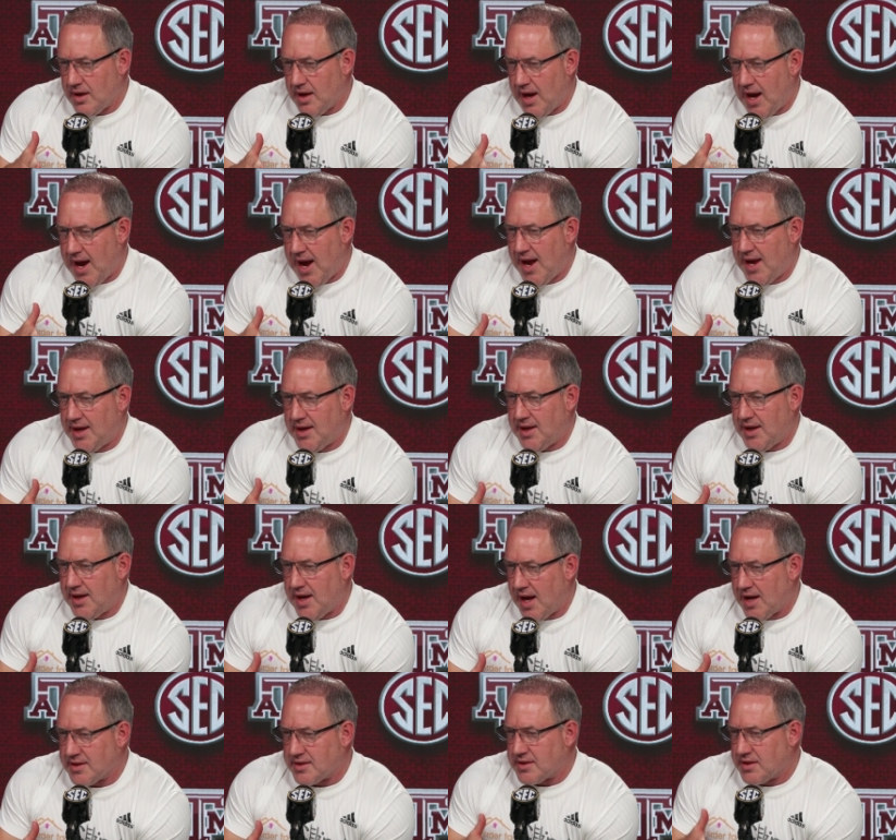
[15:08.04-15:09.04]
Andy
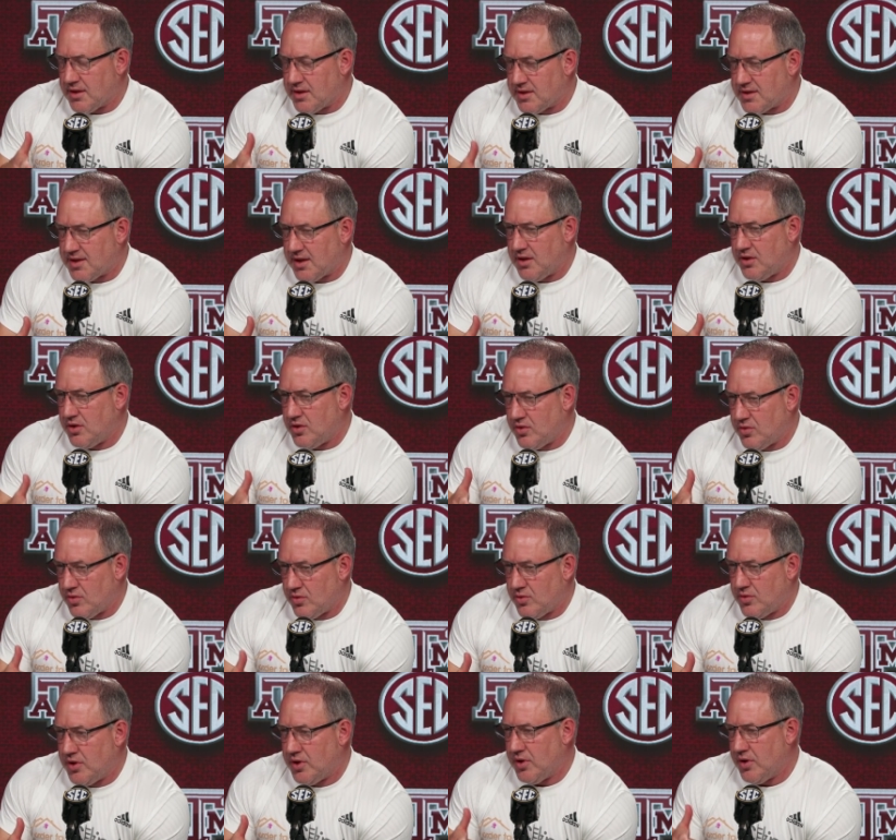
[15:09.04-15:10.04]
has
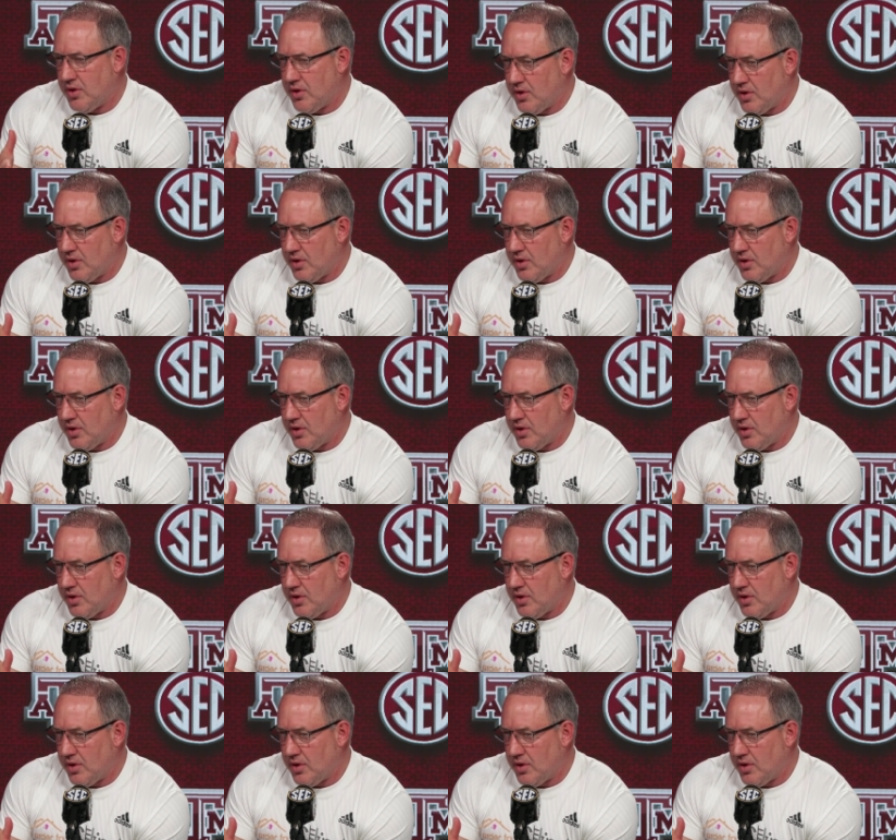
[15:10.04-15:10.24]
continued